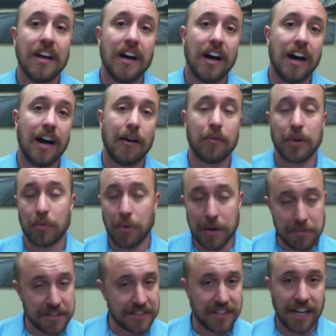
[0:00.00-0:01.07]
Um, with web
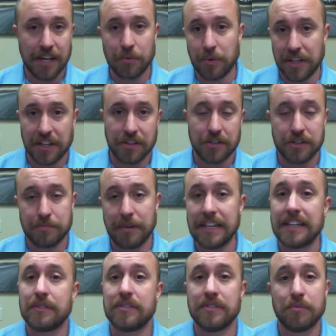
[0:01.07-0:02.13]
design, we can do as
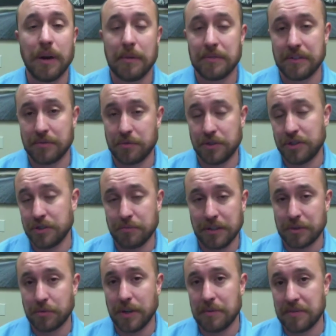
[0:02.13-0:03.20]
many web do as
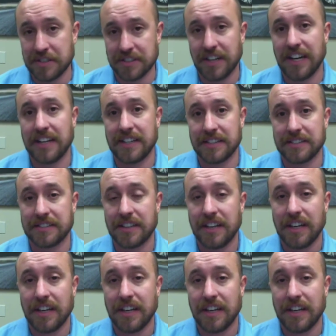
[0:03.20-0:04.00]
much web design as